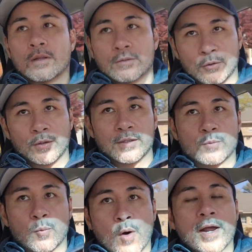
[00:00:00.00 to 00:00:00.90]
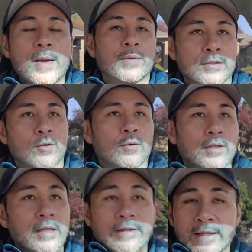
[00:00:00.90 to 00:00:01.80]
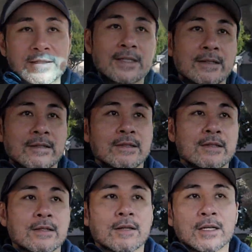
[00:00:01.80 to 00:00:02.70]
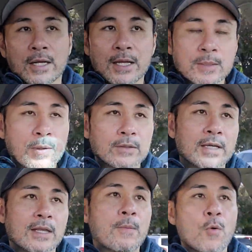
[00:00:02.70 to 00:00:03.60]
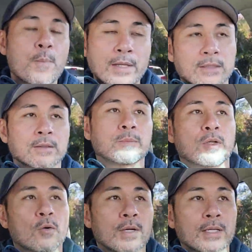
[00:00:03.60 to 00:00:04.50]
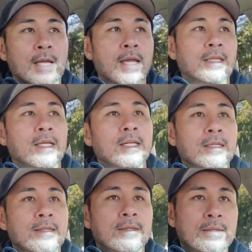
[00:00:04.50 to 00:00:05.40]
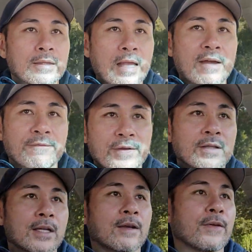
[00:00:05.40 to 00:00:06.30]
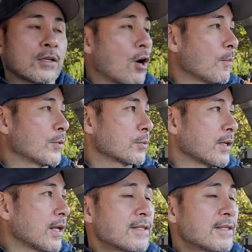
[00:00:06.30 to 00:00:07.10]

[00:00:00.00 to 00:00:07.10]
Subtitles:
during this one episode. And then that's it, right? It's about getting that momentum going and getting that feeling of accomplishment, and